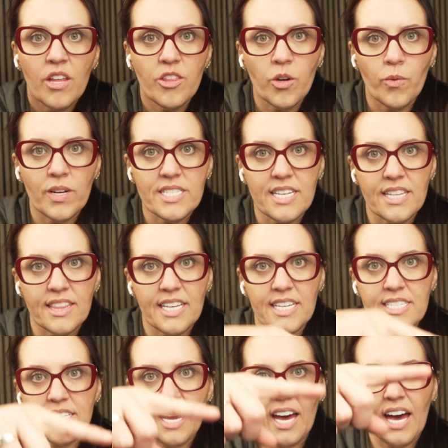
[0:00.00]
There wasn't
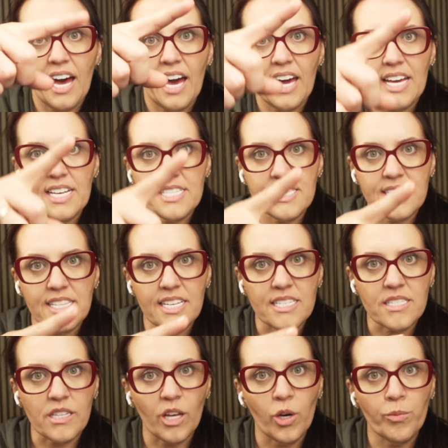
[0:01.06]
these highs and
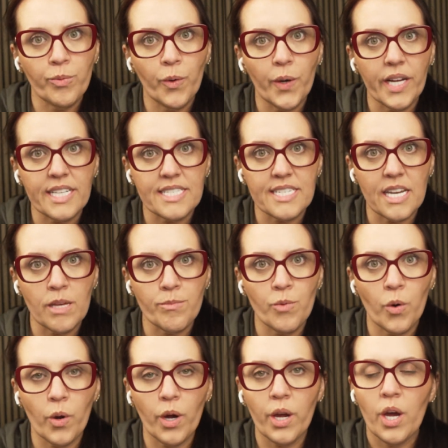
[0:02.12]
these low points
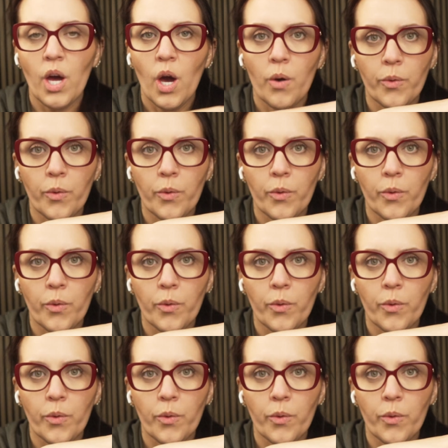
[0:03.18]
anymore.